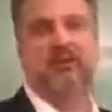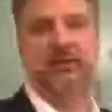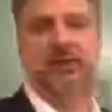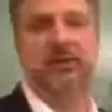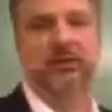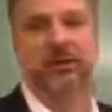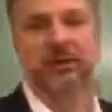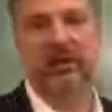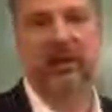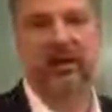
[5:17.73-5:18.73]

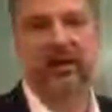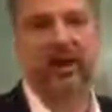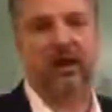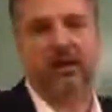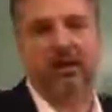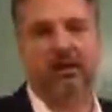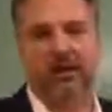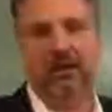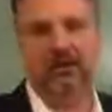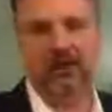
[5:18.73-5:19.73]
still
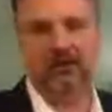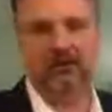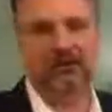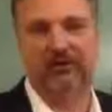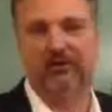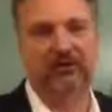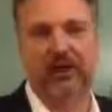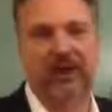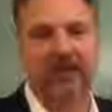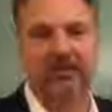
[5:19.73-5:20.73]
exists.
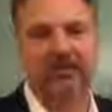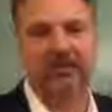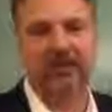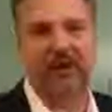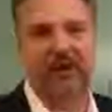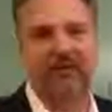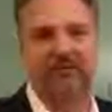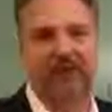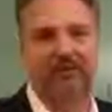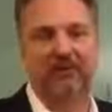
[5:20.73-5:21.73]
Because that opportunity
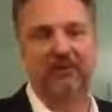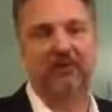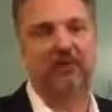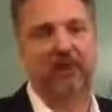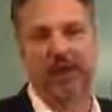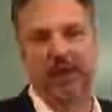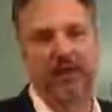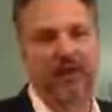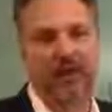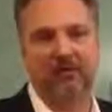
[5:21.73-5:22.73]
is about to go away
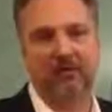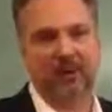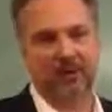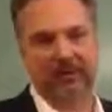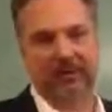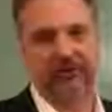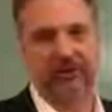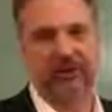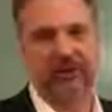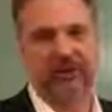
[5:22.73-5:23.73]
in a week or two.
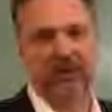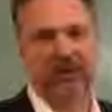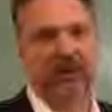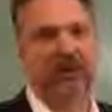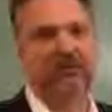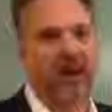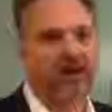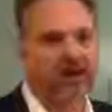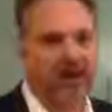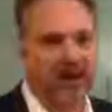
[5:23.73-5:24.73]
Okay,
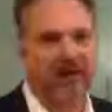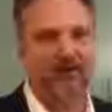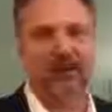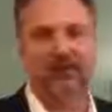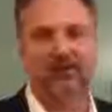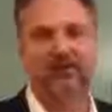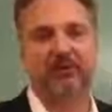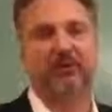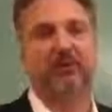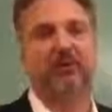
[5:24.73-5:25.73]
everything is coming
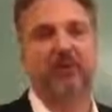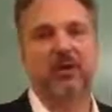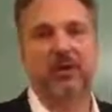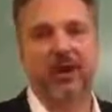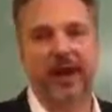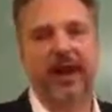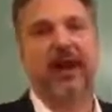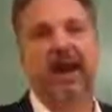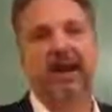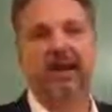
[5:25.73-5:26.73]
to a
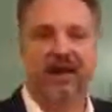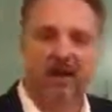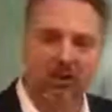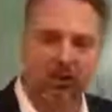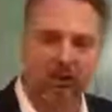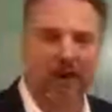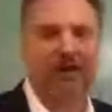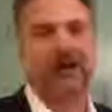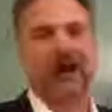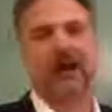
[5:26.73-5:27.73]
head
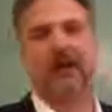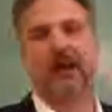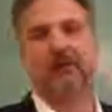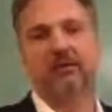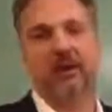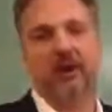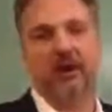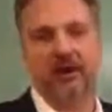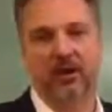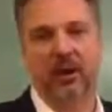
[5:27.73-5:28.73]
right now. Now that we're
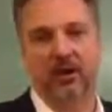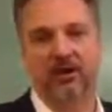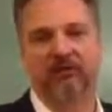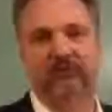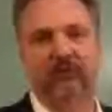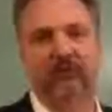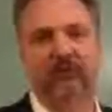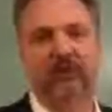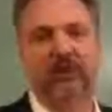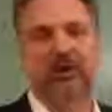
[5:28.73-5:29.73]
at August
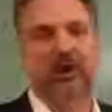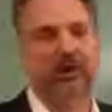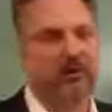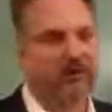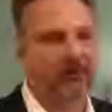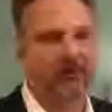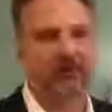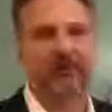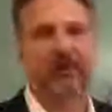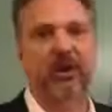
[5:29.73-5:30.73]
1st, everything's
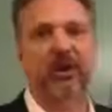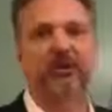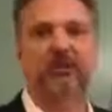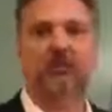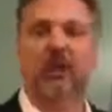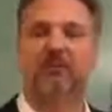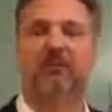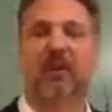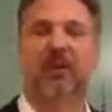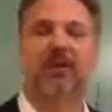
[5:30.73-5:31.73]
coming to a head. The
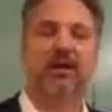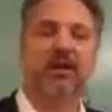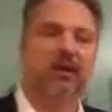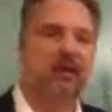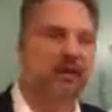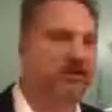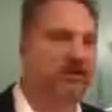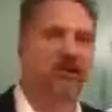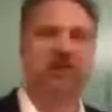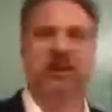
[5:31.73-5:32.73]
website, the
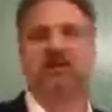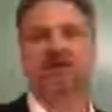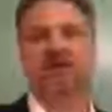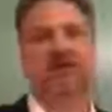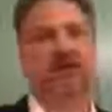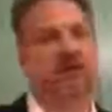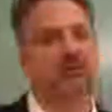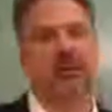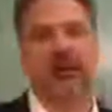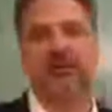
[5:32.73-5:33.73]
databases are
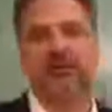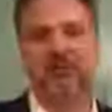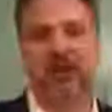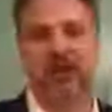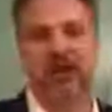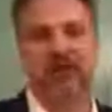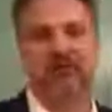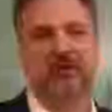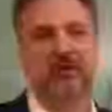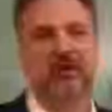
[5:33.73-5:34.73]
coming together very
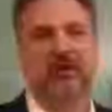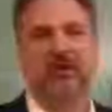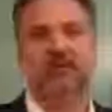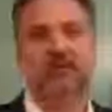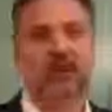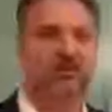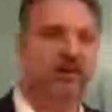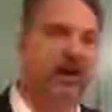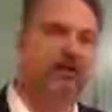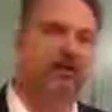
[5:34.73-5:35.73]
nicely. We
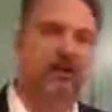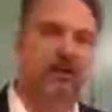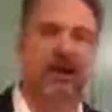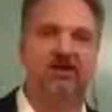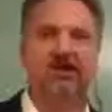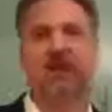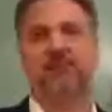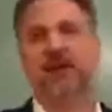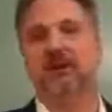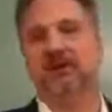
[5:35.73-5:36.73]
actually have a client
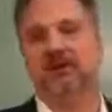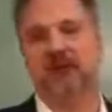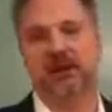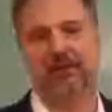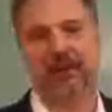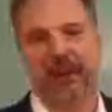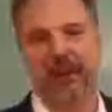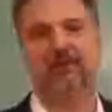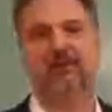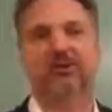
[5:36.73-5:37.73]
database and we have an
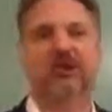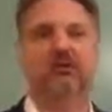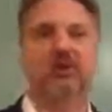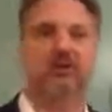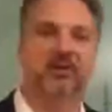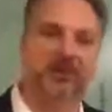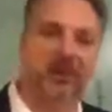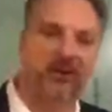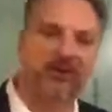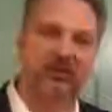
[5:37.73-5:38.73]
agent database, and
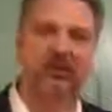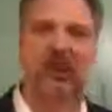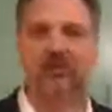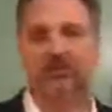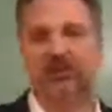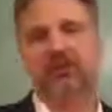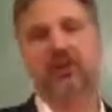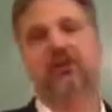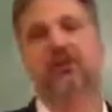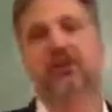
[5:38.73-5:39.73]
they actually talk to each
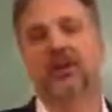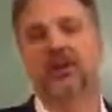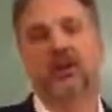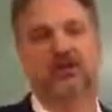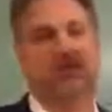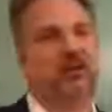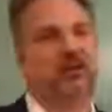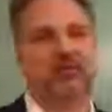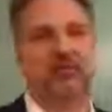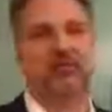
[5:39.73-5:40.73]
other.
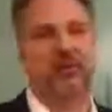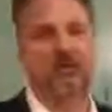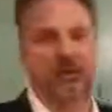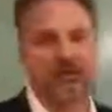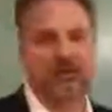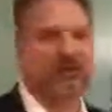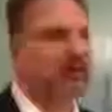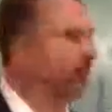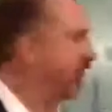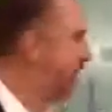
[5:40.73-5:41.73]
So we've been very busy
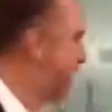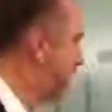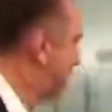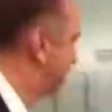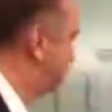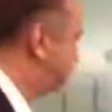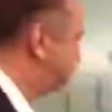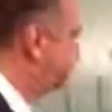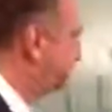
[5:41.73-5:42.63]
setting all that up.